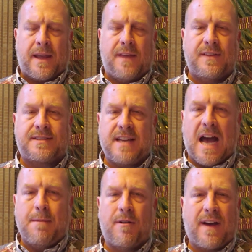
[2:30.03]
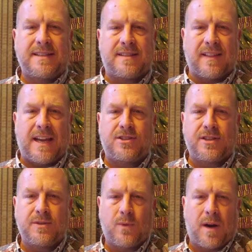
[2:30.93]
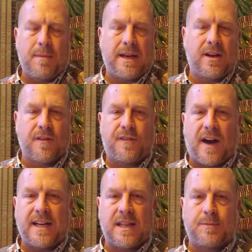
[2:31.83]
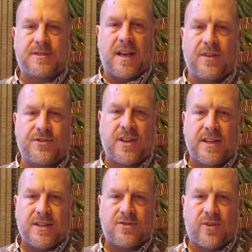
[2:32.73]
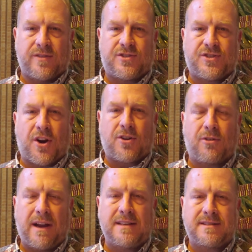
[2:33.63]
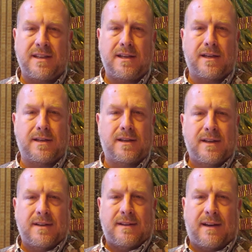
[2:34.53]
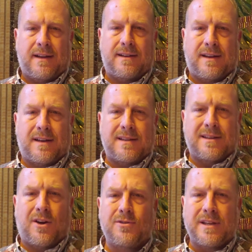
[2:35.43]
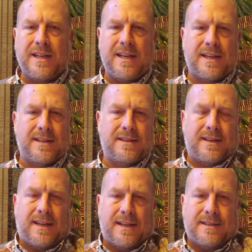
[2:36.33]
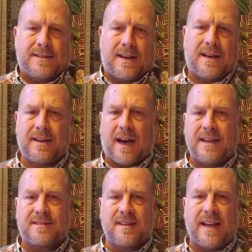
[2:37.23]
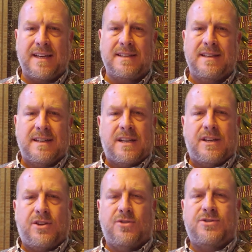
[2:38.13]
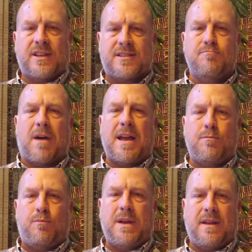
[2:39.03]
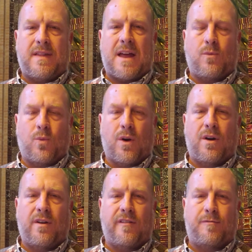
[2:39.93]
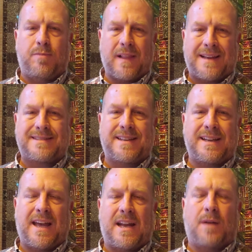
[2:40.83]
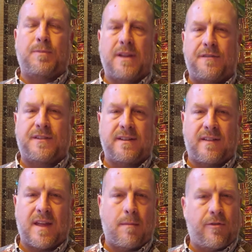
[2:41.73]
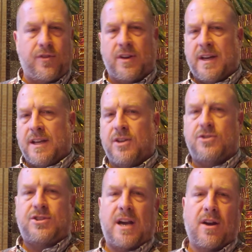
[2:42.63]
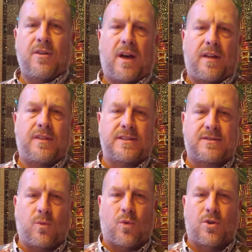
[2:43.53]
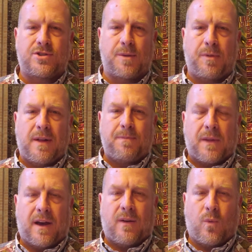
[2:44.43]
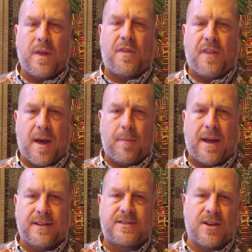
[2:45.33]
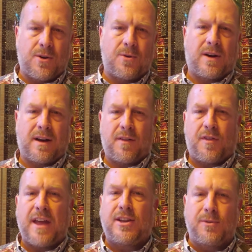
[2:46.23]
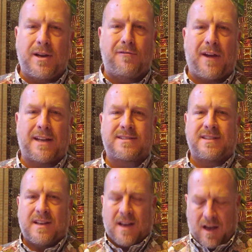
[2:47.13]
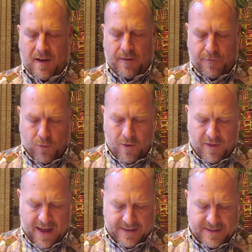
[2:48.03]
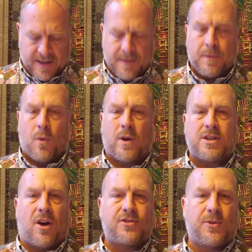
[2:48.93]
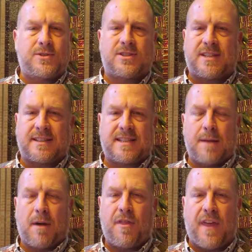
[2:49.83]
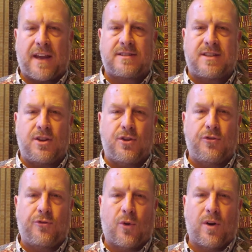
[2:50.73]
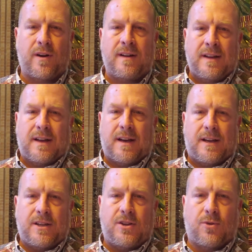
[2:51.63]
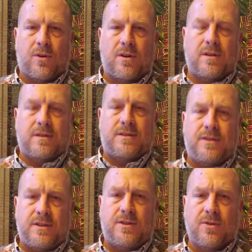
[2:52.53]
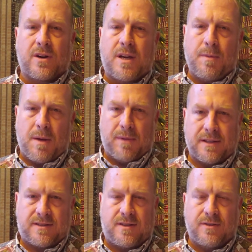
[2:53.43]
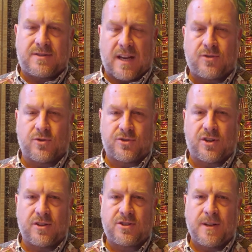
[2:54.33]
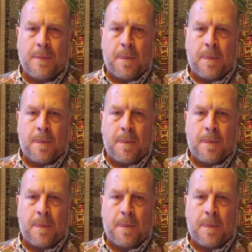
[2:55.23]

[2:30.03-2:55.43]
In this time of isolation, where many are finding themselves sort of stir crazy and lonely and isolated, you just might be that word of blessing and uplifting to them if you share this worship with them. And so thank you in advance for that. I want to also just extend my thanks to you for your commitment to Central Church.